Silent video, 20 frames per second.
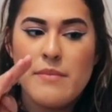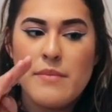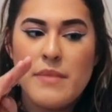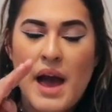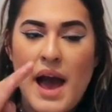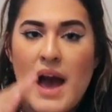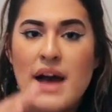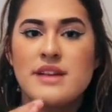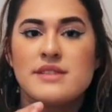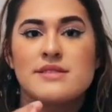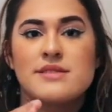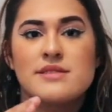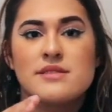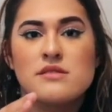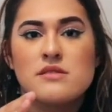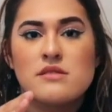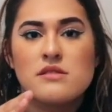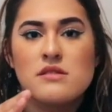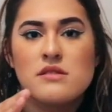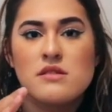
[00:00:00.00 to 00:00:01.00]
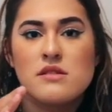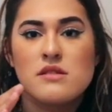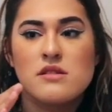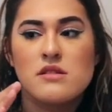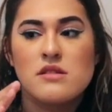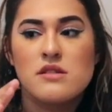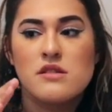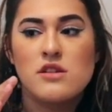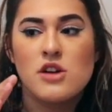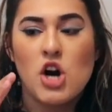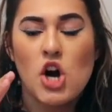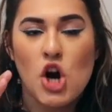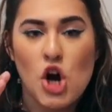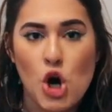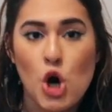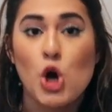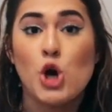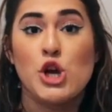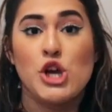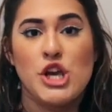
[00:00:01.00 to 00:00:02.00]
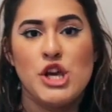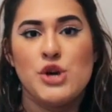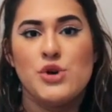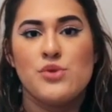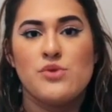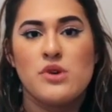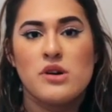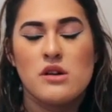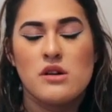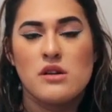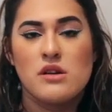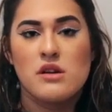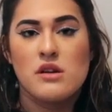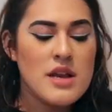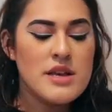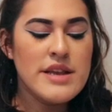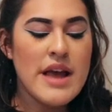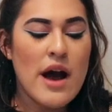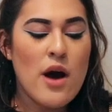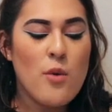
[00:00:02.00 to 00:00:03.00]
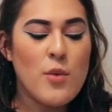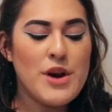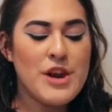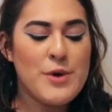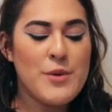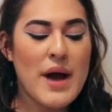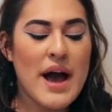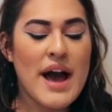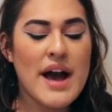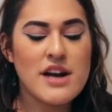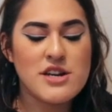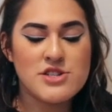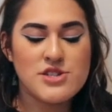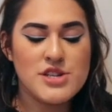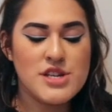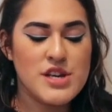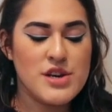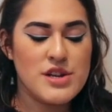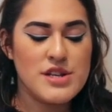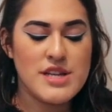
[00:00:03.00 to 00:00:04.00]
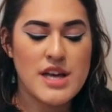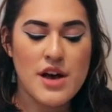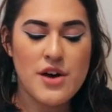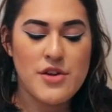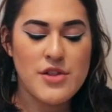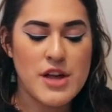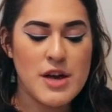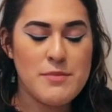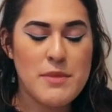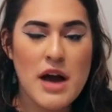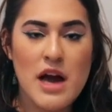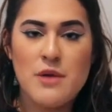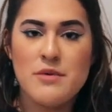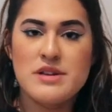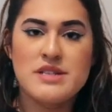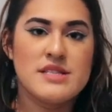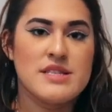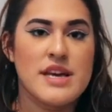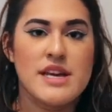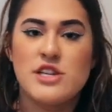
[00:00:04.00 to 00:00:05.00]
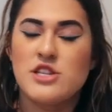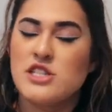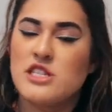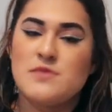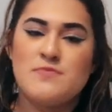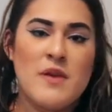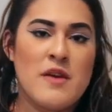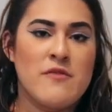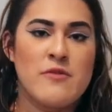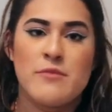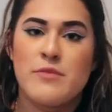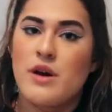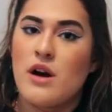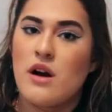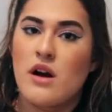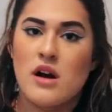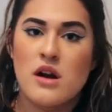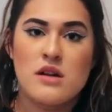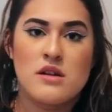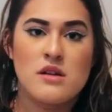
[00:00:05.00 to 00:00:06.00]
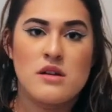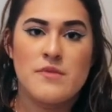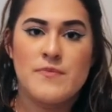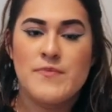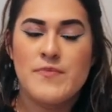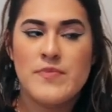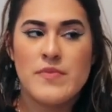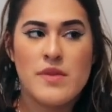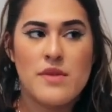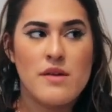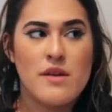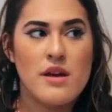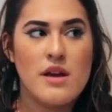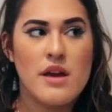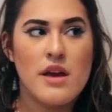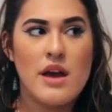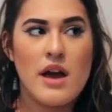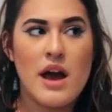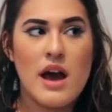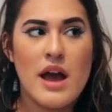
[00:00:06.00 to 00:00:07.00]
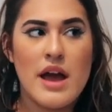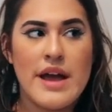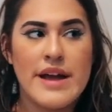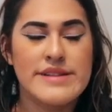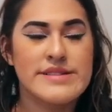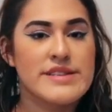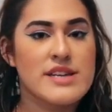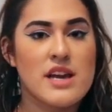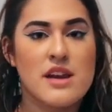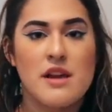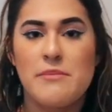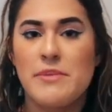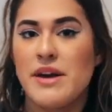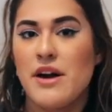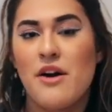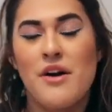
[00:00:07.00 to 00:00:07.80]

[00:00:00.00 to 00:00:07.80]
has hurt you. Now, when you actually go to tell them, I would say just speak from the heart. It's gonna be